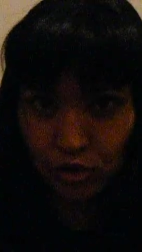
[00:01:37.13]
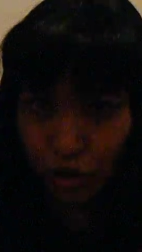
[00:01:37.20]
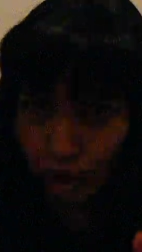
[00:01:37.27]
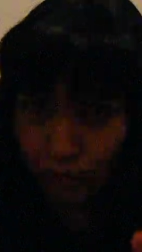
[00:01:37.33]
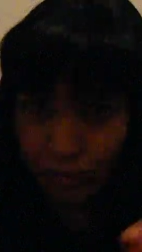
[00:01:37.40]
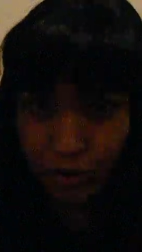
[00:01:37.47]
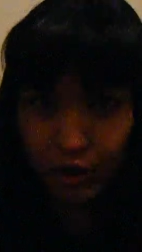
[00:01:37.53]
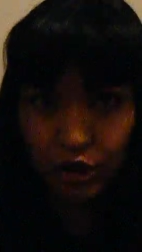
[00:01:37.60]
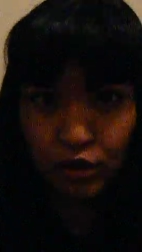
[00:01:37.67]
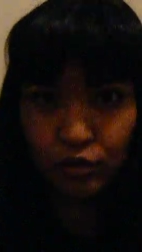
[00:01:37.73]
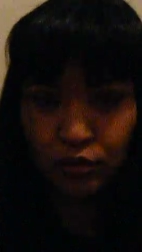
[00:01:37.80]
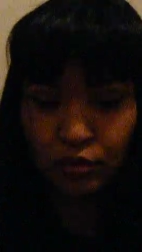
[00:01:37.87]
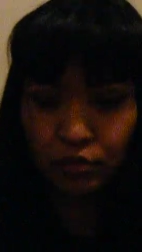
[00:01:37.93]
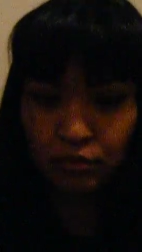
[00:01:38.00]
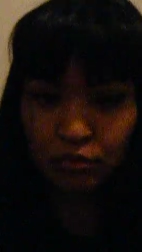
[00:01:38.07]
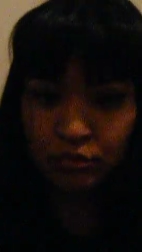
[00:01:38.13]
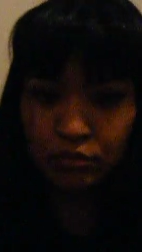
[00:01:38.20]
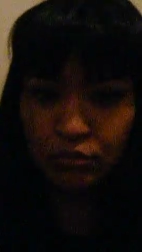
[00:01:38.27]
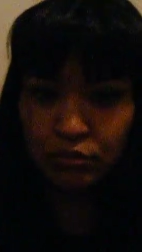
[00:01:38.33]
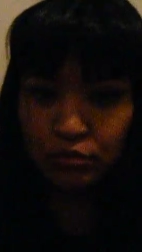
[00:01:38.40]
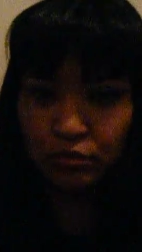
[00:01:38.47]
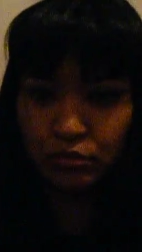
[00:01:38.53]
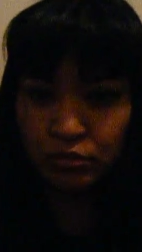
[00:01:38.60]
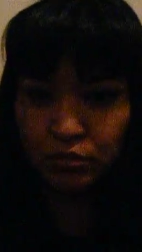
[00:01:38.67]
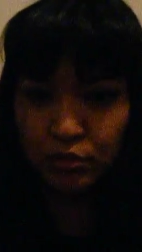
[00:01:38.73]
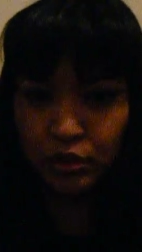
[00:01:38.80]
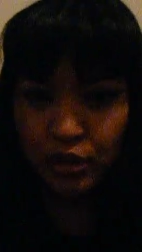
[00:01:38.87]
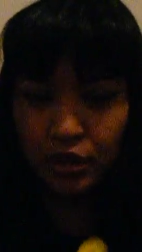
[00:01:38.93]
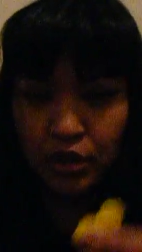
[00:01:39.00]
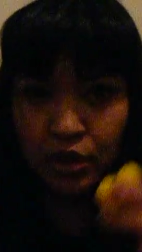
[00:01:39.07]
It's up to you.
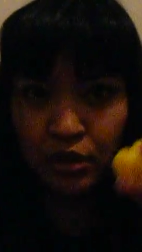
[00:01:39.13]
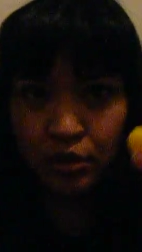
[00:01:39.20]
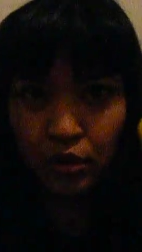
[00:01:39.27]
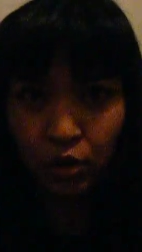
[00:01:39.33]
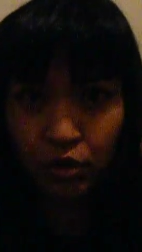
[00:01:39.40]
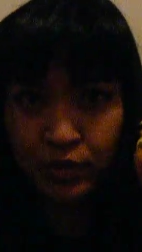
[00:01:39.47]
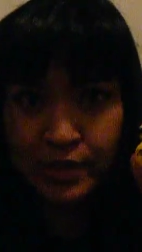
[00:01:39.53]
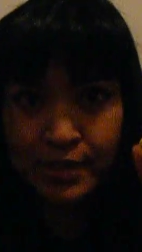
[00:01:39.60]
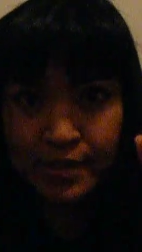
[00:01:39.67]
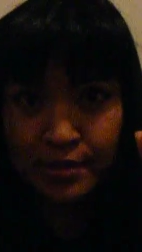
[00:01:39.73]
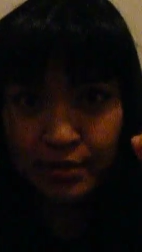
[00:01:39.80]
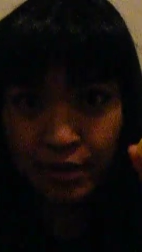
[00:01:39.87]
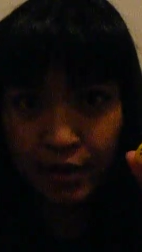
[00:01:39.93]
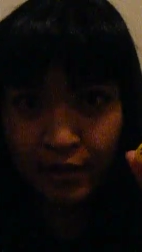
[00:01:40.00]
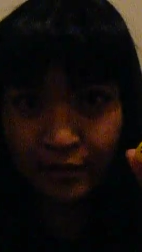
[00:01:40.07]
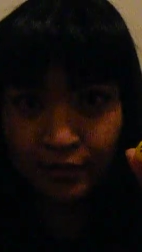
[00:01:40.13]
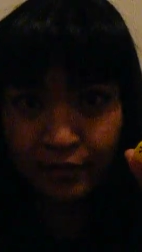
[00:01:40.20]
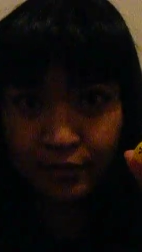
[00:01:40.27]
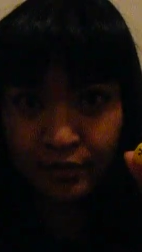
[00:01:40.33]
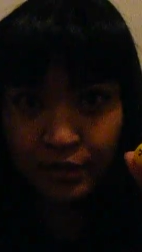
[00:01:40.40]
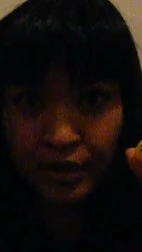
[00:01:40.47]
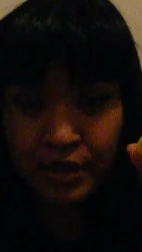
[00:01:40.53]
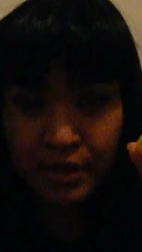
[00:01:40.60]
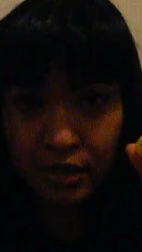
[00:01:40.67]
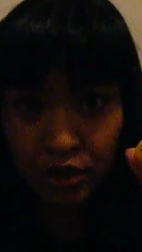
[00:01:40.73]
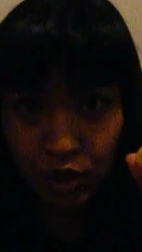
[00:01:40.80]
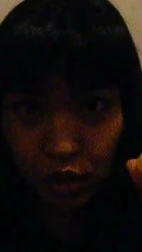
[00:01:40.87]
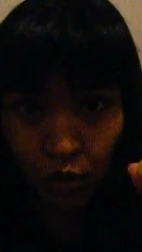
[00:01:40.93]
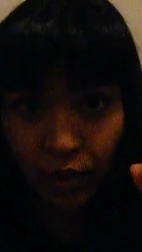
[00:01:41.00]
Horace's life is in